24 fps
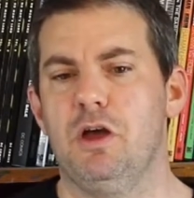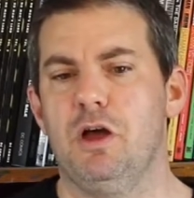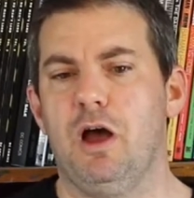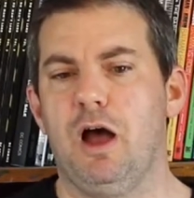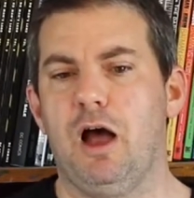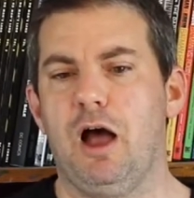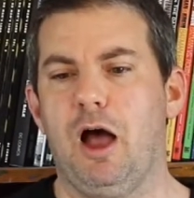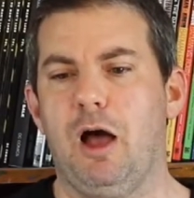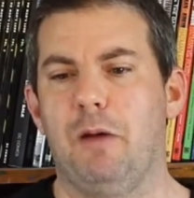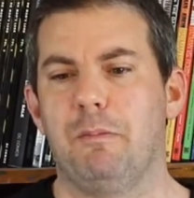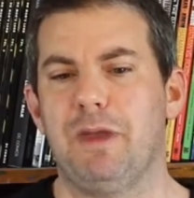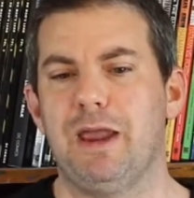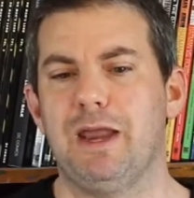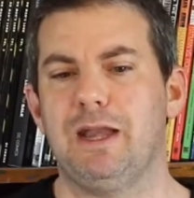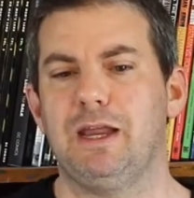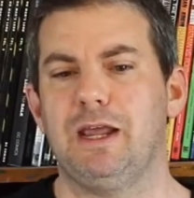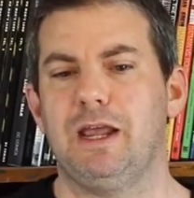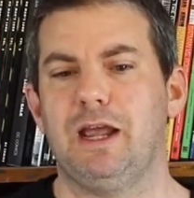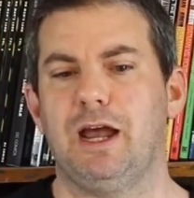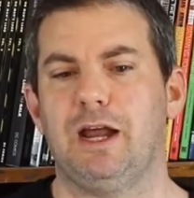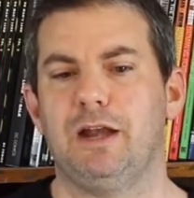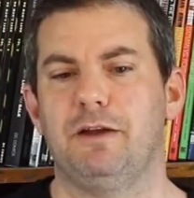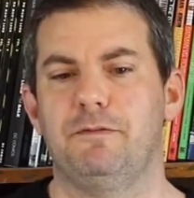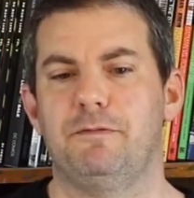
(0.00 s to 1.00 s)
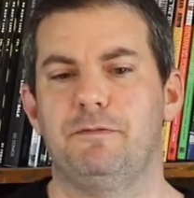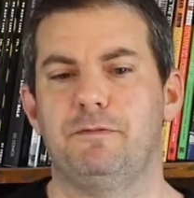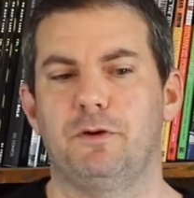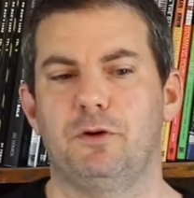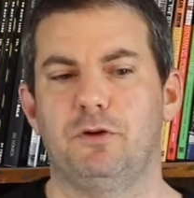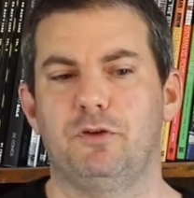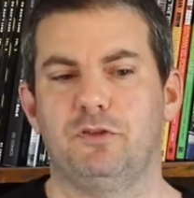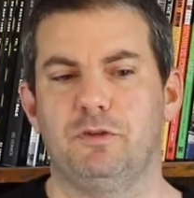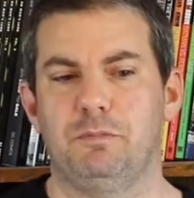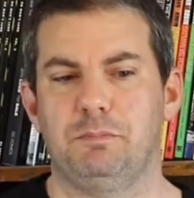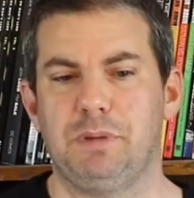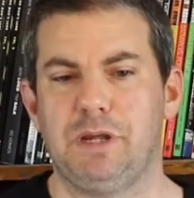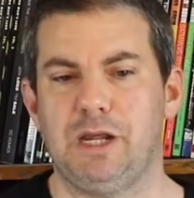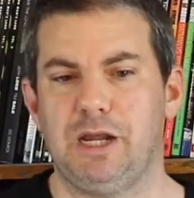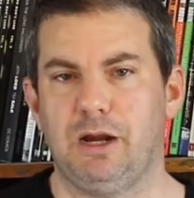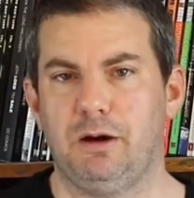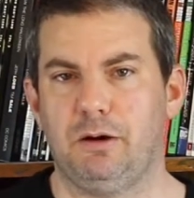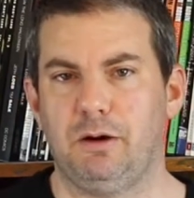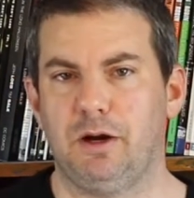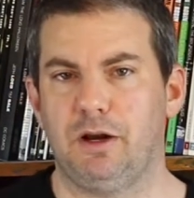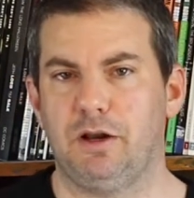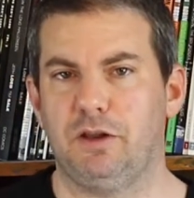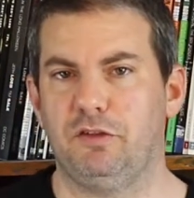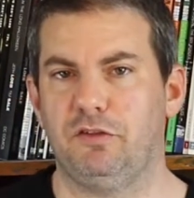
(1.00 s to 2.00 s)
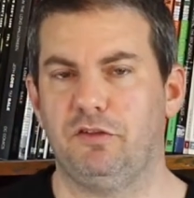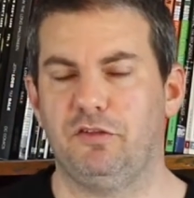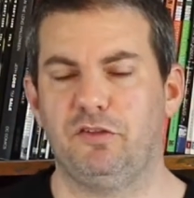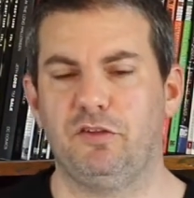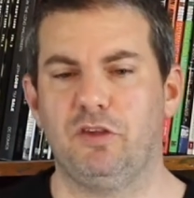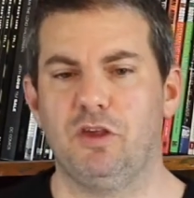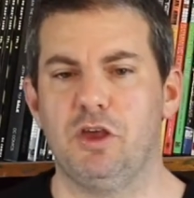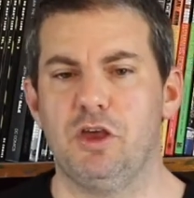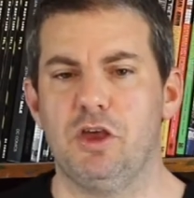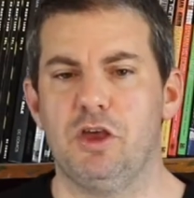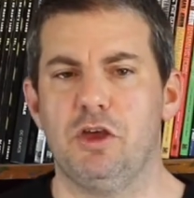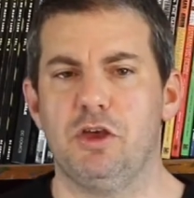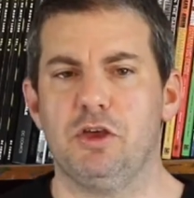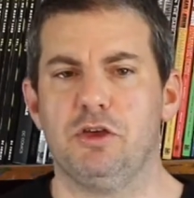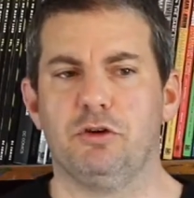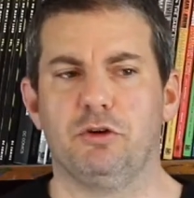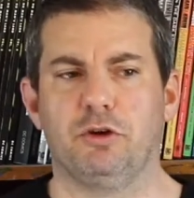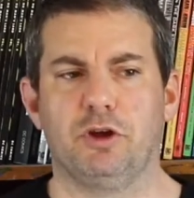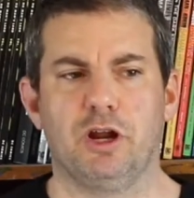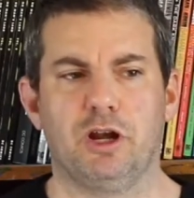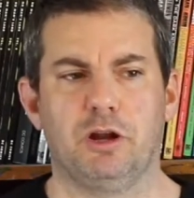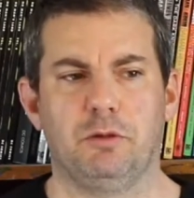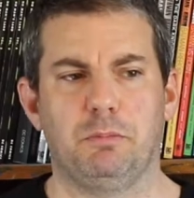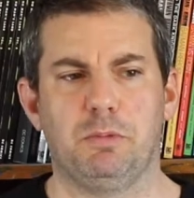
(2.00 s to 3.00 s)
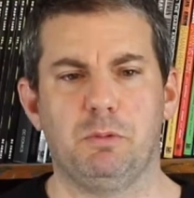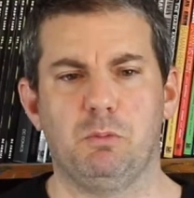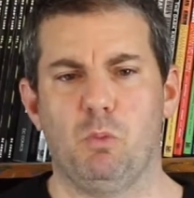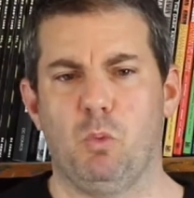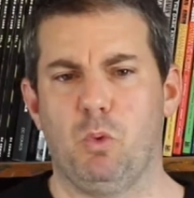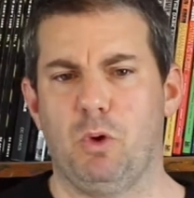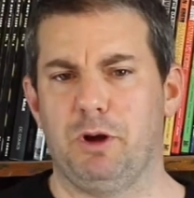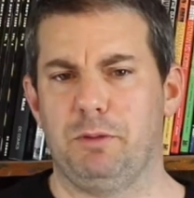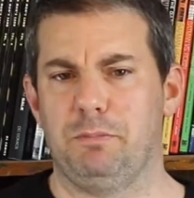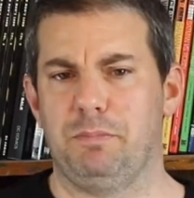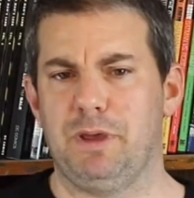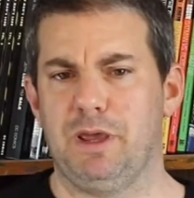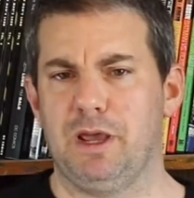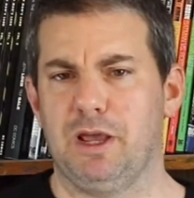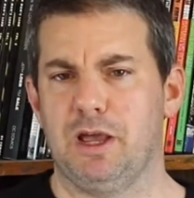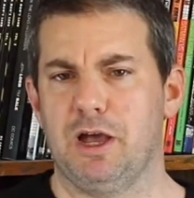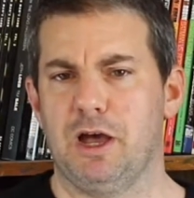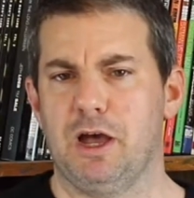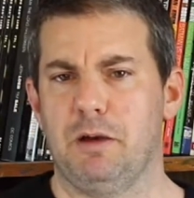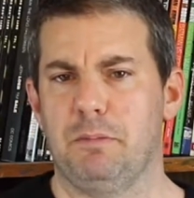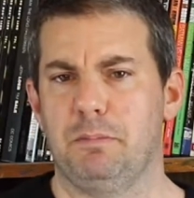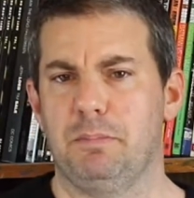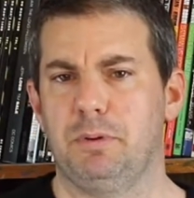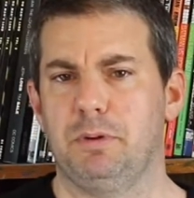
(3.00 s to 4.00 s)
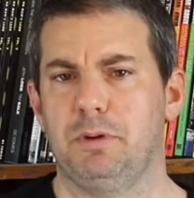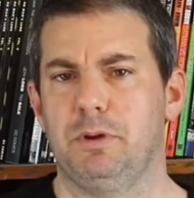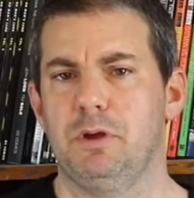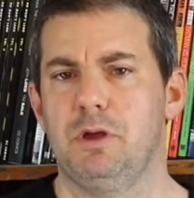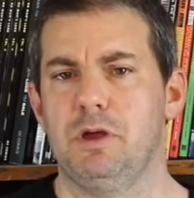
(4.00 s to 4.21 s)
Any kind of first appearance, you're going to want to pick up.